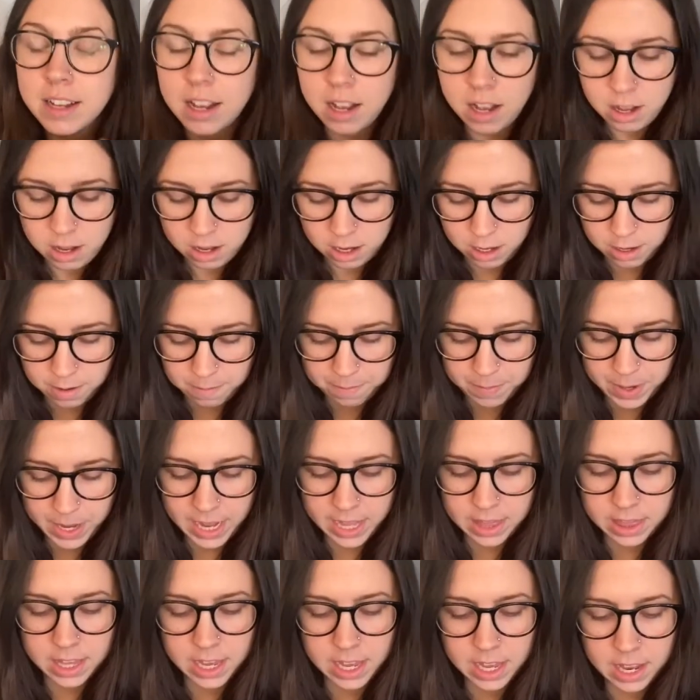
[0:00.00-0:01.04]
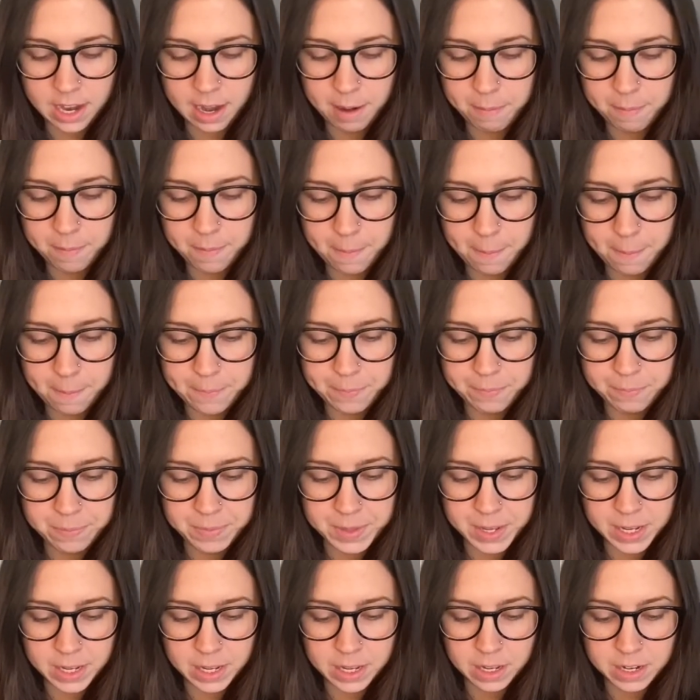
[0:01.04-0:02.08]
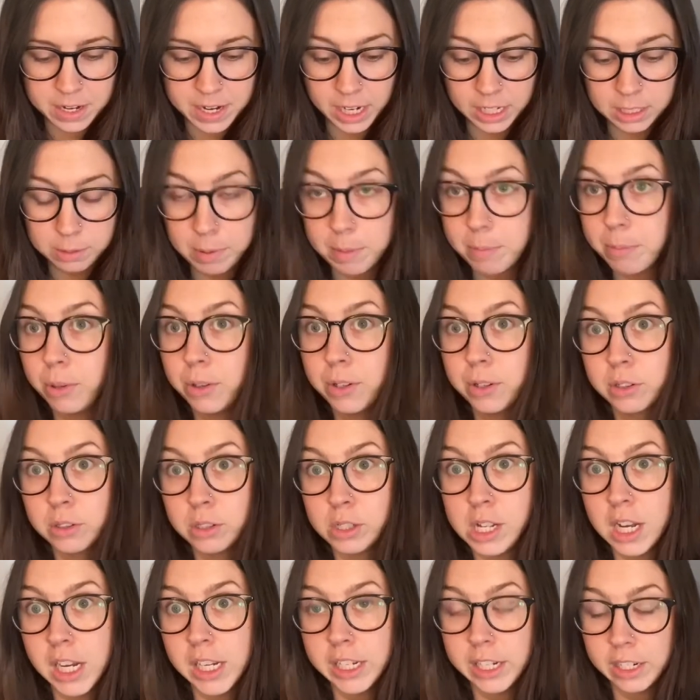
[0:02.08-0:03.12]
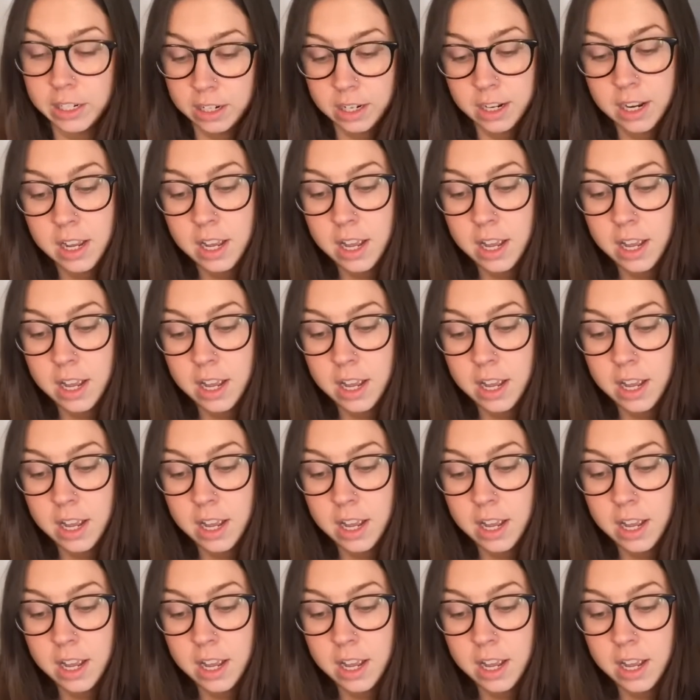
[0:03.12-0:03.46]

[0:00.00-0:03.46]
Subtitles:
And then the next people, there's a lot here,